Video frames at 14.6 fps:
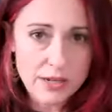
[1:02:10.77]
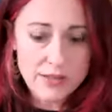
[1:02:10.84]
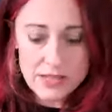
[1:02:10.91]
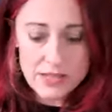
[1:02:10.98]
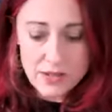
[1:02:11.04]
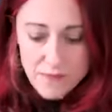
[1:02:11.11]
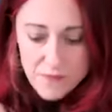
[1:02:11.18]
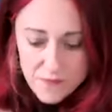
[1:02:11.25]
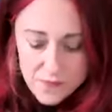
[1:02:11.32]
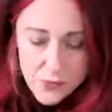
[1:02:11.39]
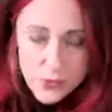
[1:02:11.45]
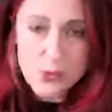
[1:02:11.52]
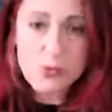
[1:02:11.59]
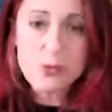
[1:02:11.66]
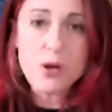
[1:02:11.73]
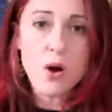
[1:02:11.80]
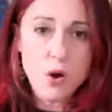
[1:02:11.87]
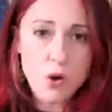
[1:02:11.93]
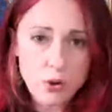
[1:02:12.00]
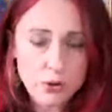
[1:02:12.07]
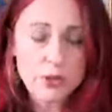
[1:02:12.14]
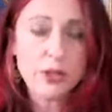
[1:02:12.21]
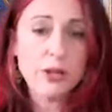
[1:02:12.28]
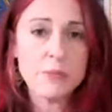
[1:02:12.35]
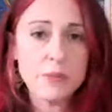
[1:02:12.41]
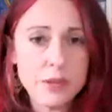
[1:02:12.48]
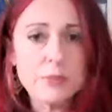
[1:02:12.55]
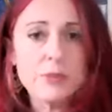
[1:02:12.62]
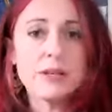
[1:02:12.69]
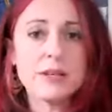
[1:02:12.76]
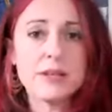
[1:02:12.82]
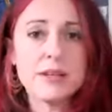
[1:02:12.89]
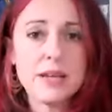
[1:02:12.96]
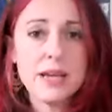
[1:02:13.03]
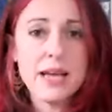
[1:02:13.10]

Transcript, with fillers: This is a full on commitment.